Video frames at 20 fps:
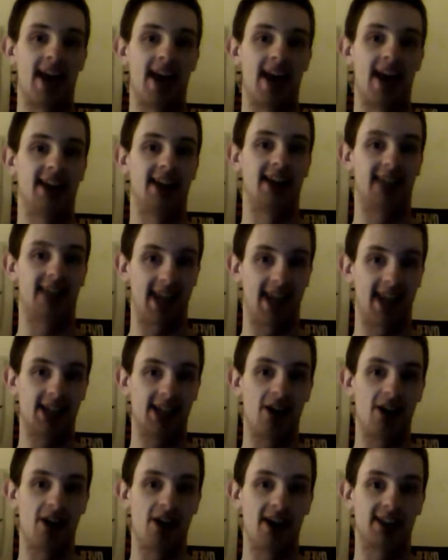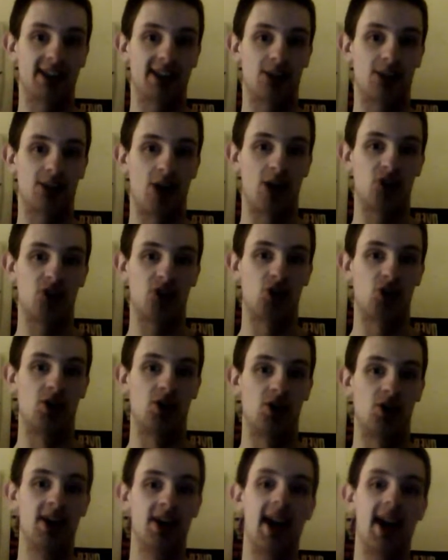as inconsequential